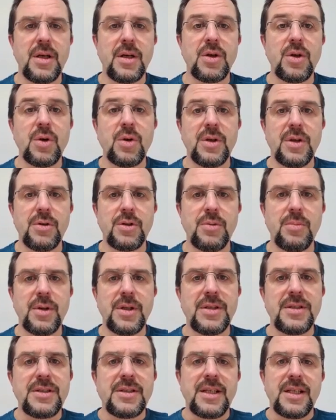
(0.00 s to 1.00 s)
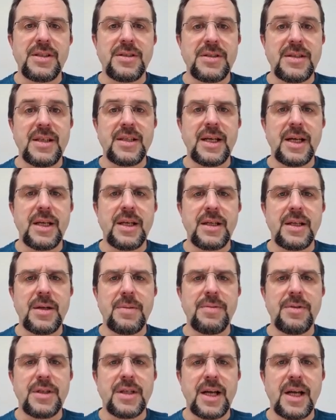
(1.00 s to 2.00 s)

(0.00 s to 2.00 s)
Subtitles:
Corollary 1 states that LLMs